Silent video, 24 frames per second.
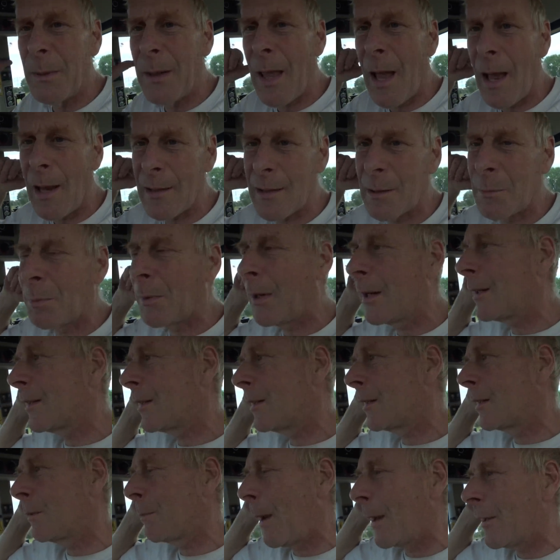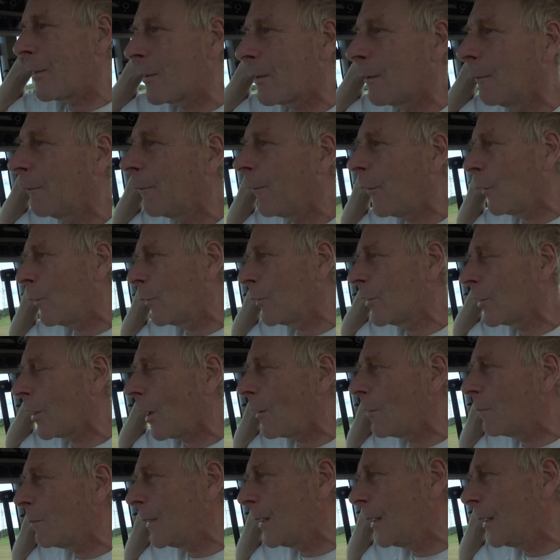be that spring suspension Phil showed